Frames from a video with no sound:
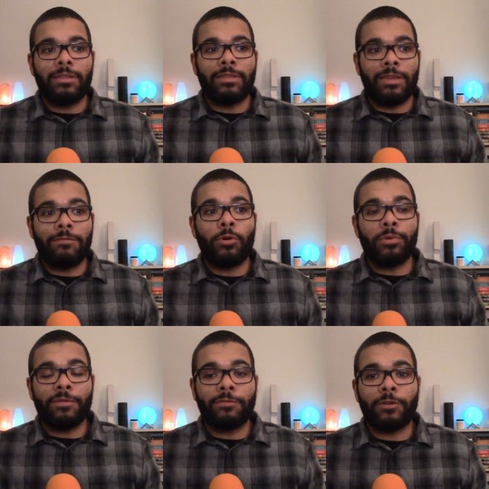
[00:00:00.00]
they
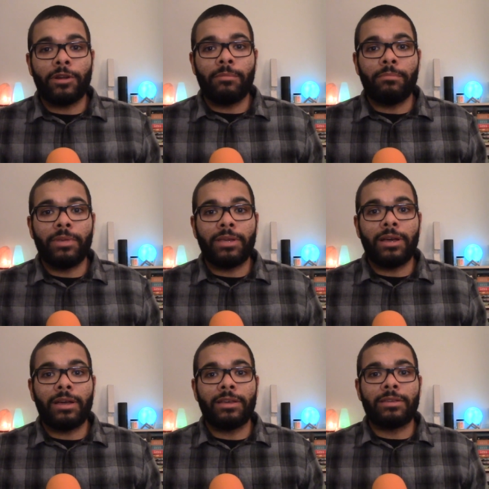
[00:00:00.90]
voted for him
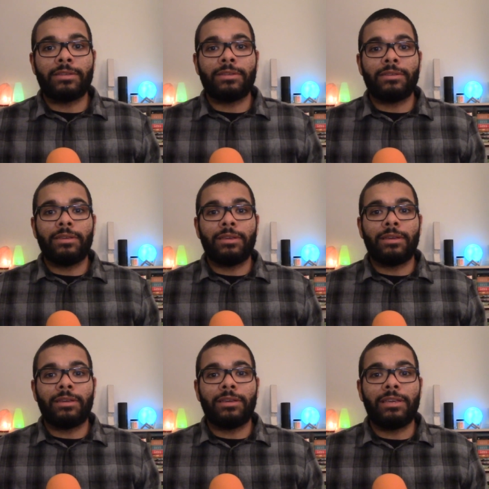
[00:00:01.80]
because
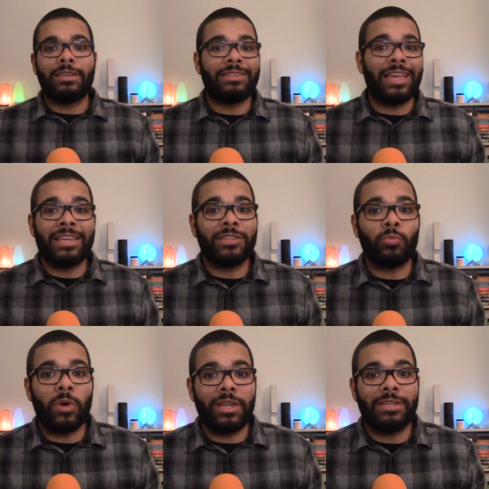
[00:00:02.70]
he
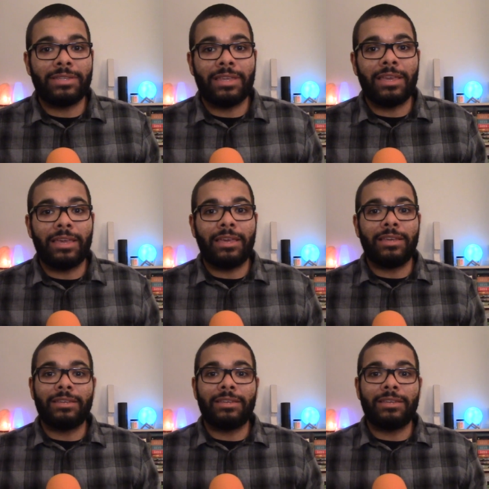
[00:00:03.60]
says what he's thinking.